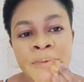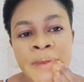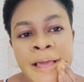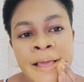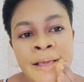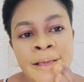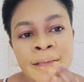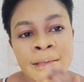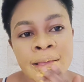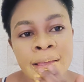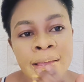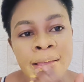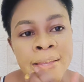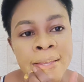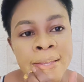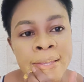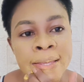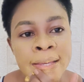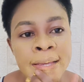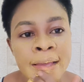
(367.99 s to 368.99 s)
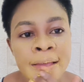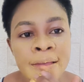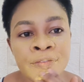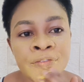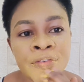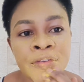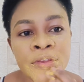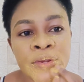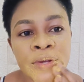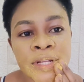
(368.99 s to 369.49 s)
Like, you can,
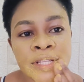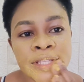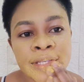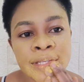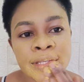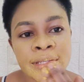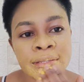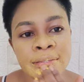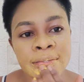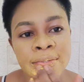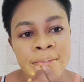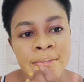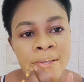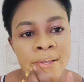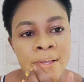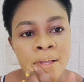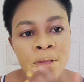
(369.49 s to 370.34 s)
if you notice,